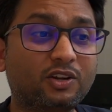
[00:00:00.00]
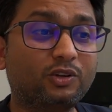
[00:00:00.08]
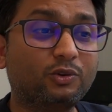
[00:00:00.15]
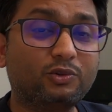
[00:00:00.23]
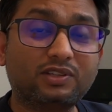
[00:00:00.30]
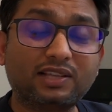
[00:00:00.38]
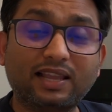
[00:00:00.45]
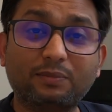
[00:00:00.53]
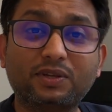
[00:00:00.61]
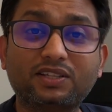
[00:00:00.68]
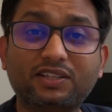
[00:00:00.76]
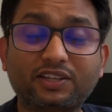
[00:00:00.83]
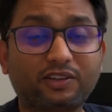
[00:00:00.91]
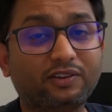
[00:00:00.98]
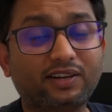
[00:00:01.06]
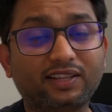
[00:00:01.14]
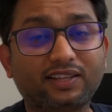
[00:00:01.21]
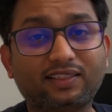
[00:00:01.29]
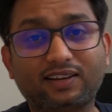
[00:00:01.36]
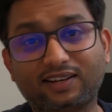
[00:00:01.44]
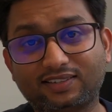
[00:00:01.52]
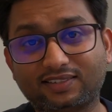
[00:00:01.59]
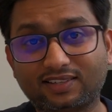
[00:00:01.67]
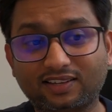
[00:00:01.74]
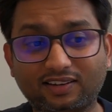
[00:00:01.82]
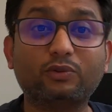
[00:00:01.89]
to cybersecurity
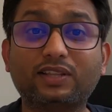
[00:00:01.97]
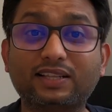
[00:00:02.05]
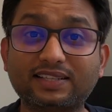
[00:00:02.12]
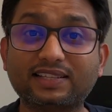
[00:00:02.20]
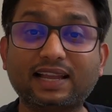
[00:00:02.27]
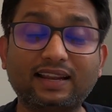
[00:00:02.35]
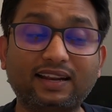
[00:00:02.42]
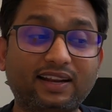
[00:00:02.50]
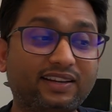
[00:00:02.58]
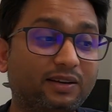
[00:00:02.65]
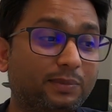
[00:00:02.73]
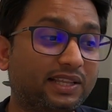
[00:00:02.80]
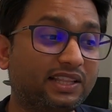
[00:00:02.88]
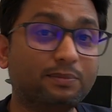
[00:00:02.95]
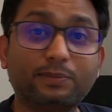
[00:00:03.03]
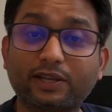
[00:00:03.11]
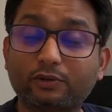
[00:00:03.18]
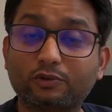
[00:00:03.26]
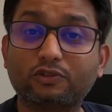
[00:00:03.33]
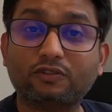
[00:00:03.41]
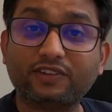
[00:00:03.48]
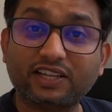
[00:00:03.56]
threats. Now, this is highlighted by the Microsoft